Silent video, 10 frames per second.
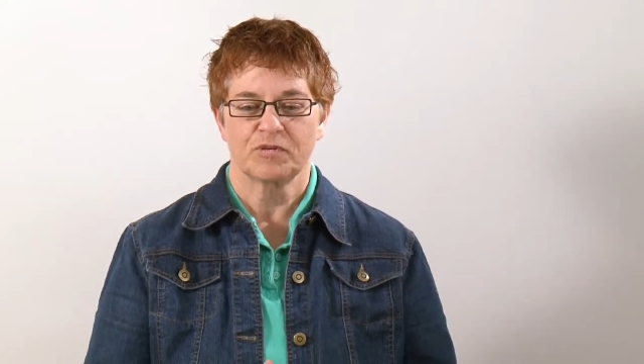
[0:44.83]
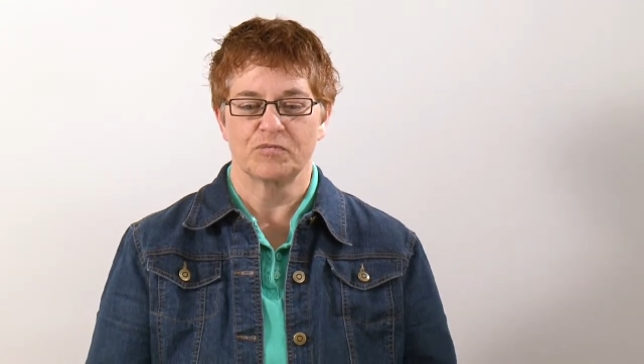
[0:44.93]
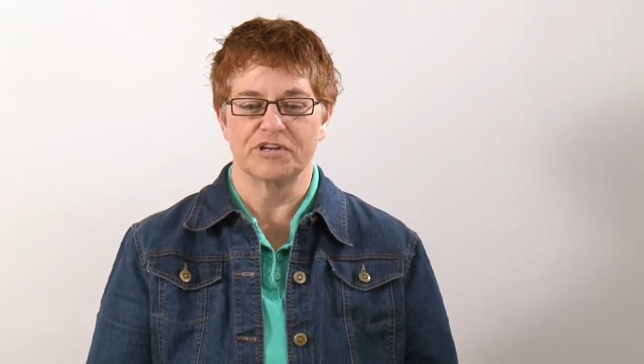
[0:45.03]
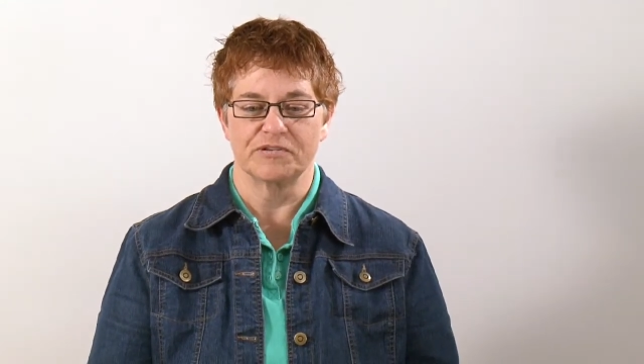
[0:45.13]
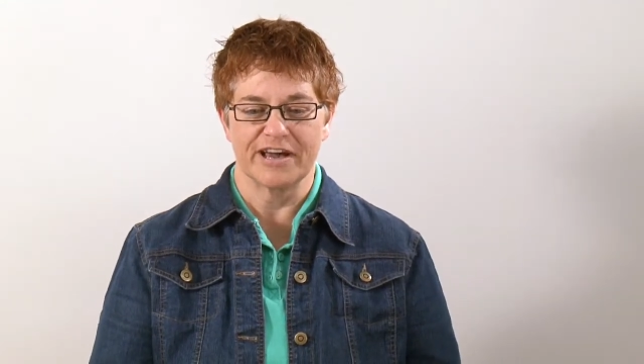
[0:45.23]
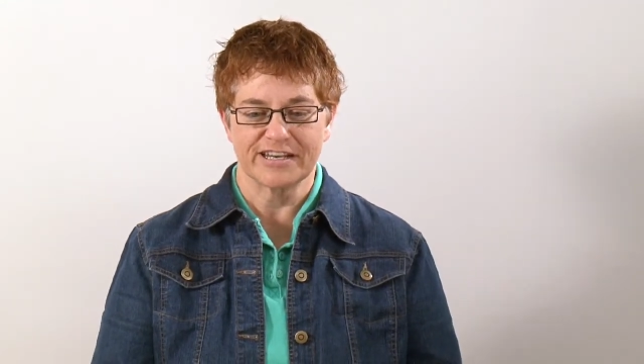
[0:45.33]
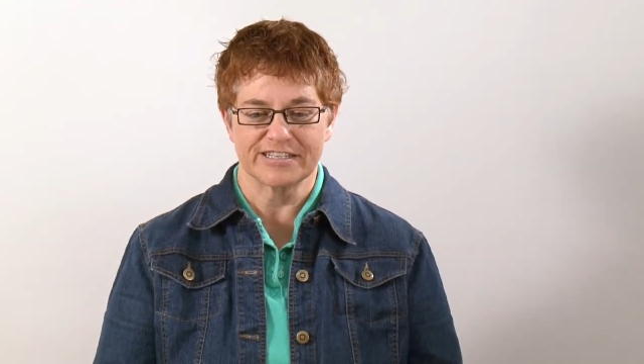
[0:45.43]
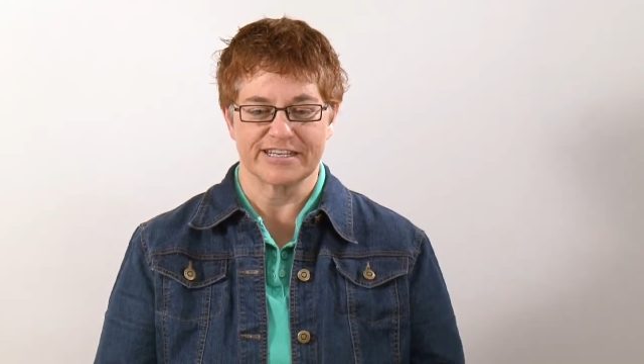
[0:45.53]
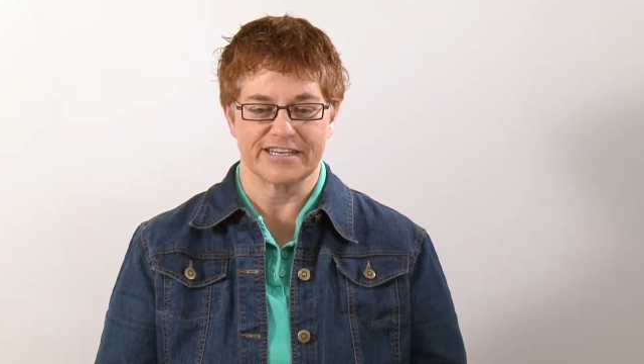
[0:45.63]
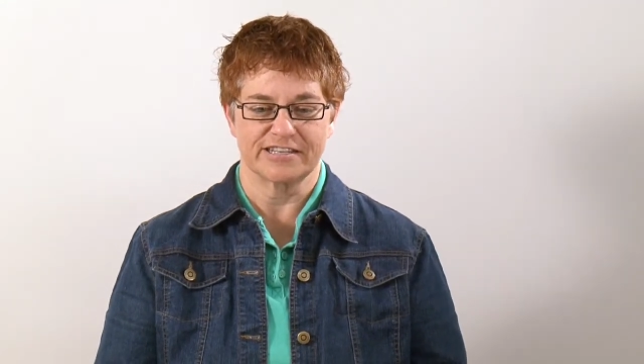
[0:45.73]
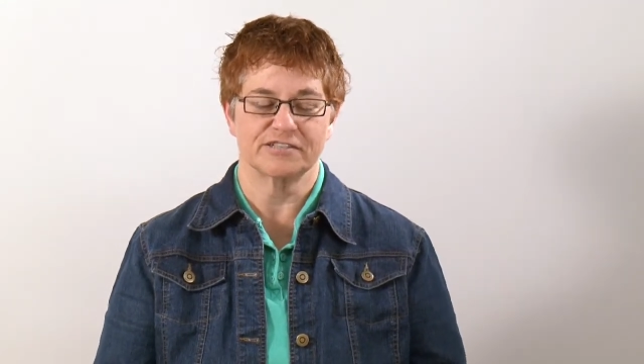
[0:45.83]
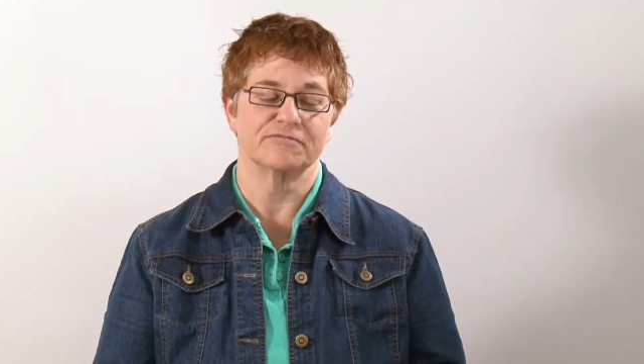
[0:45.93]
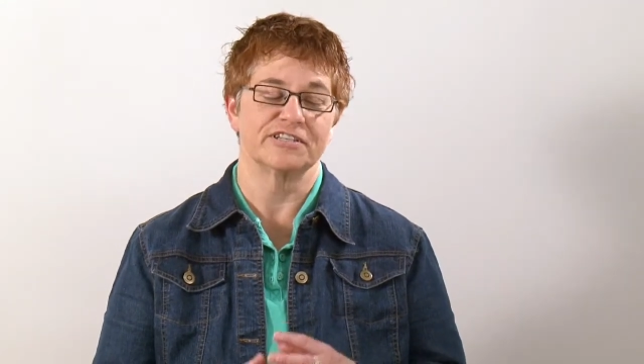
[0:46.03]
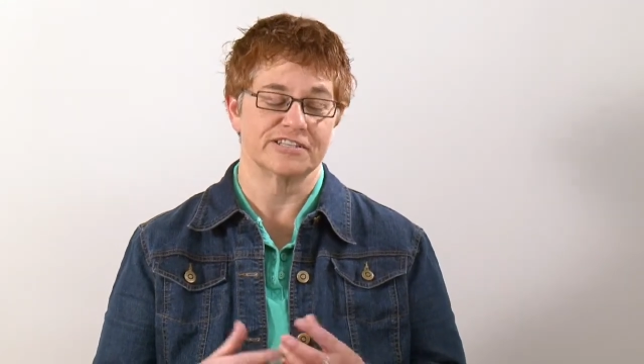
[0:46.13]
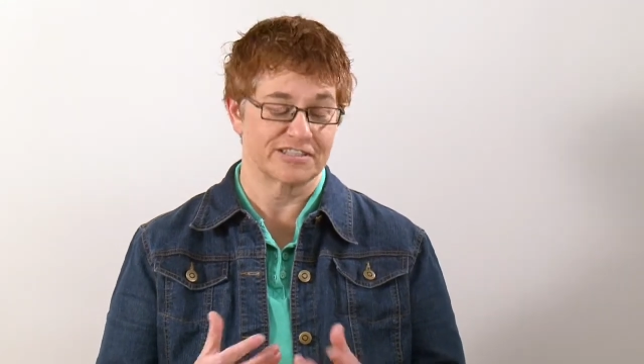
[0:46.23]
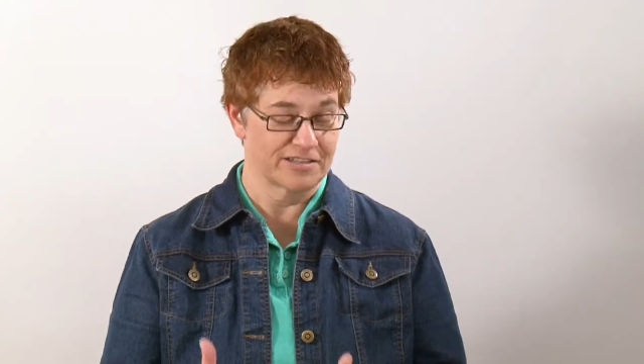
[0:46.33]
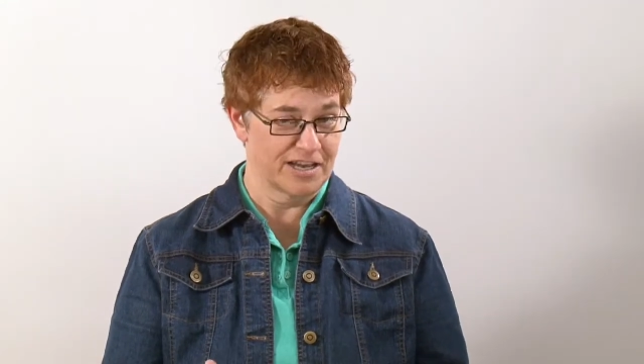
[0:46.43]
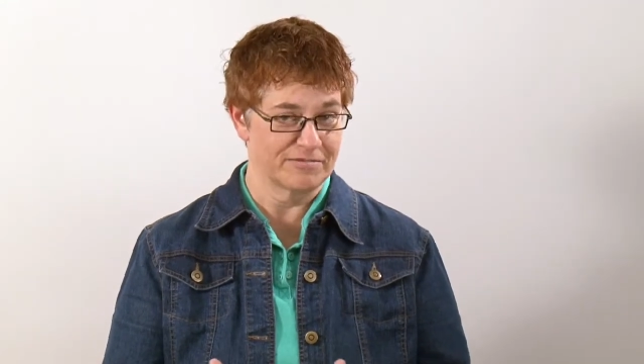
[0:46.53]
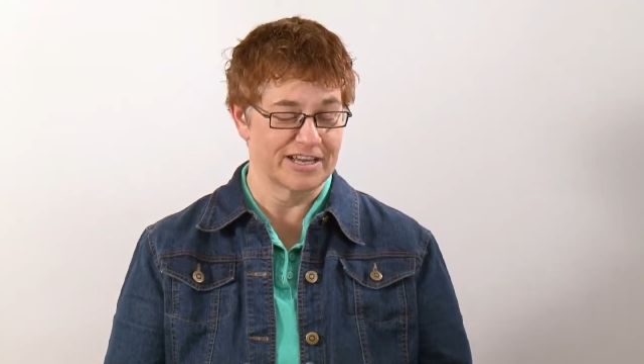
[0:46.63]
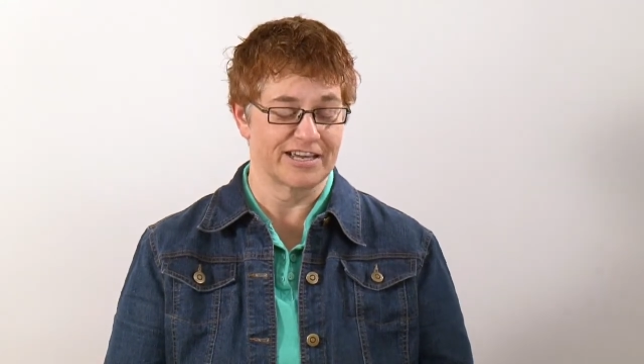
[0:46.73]
When you annotate, when it's
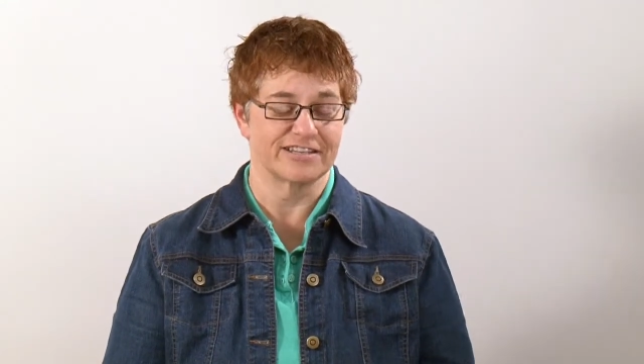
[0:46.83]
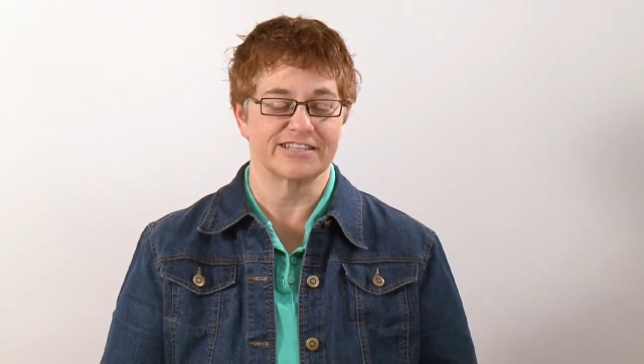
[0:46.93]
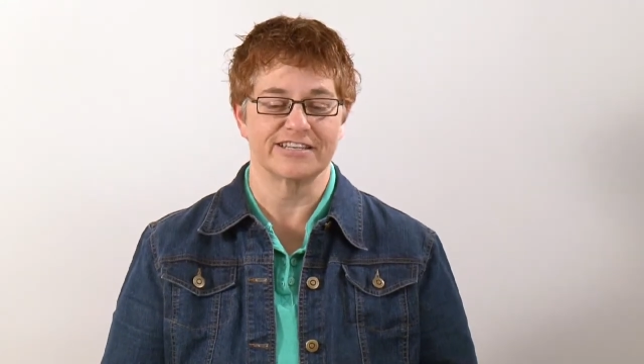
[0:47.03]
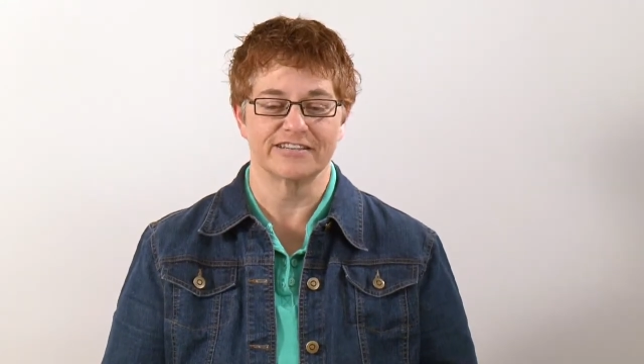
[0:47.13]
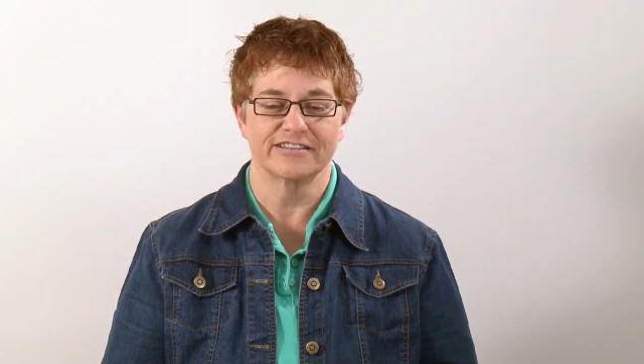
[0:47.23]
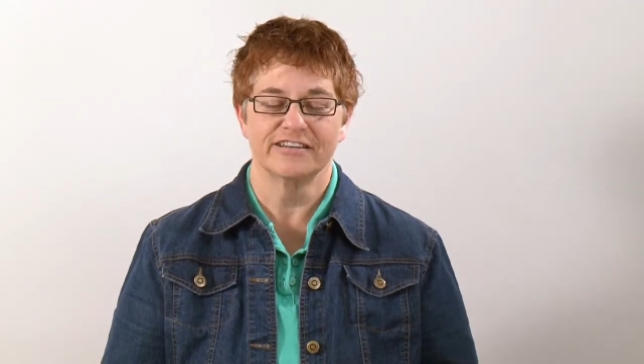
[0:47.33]
time to annotate,